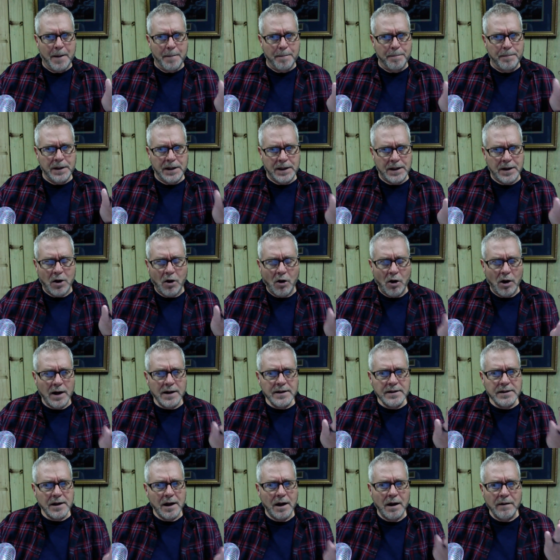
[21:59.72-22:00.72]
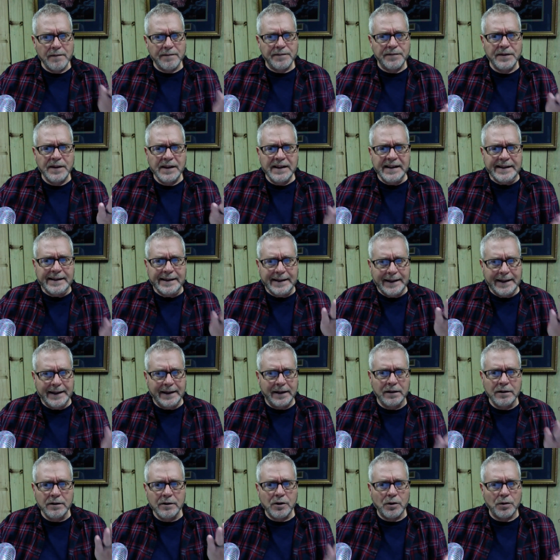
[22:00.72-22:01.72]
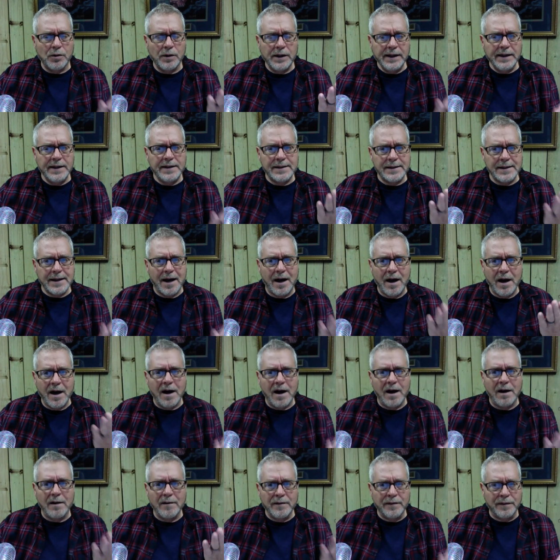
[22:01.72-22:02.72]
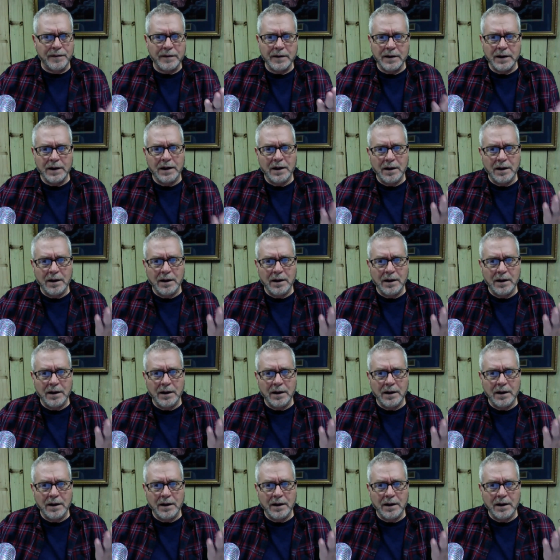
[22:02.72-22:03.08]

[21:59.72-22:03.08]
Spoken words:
Because of the increase of